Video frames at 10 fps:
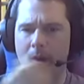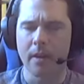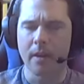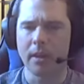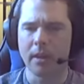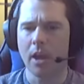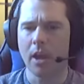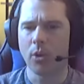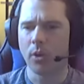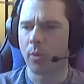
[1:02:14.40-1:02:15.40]
Yeah, I
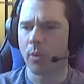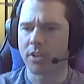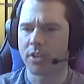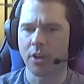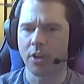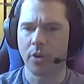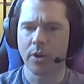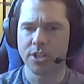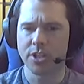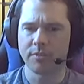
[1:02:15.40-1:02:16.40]
know it was on
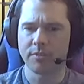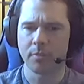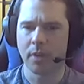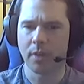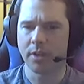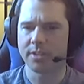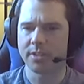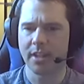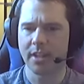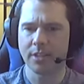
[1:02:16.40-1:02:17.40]
Origin from my
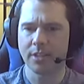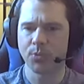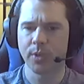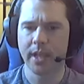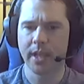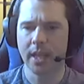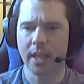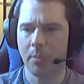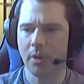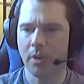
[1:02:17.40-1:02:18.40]
understanding. That's when they
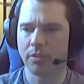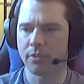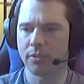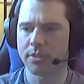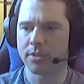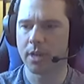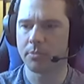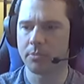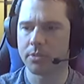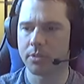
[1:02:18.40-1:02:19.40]
came out the first
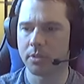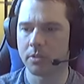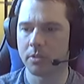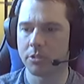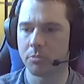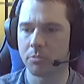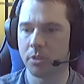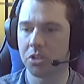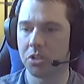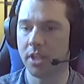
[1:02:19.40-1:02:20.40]
time. So it's
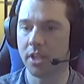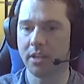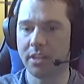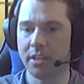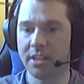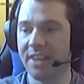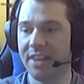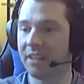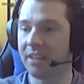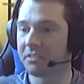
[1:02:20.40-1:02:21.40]
pretty good they did
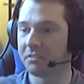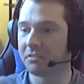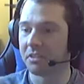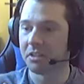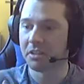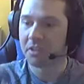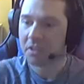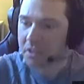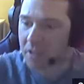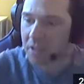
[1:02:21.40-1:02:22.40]
that.
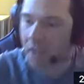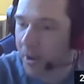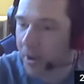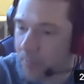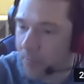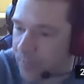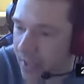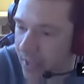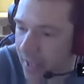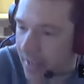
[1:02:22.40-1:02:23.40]
Um,
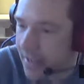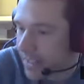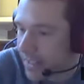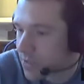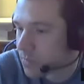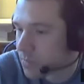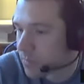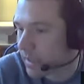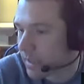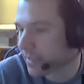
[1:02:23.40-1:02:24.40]
next
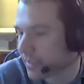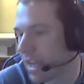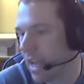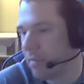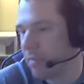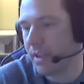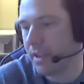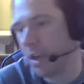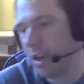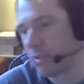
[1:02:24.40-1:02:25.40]
game they
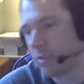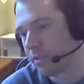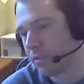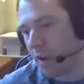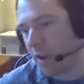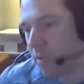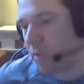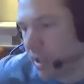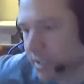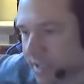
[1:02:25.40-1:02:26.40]
announced. So Far
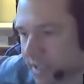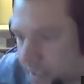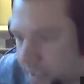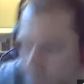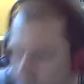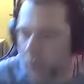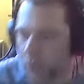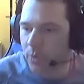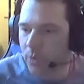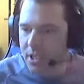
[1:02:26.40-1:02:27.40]
Cry 6, we all
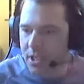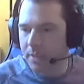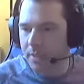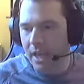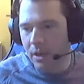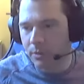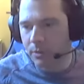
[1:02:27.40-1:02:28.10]
know it's coming out.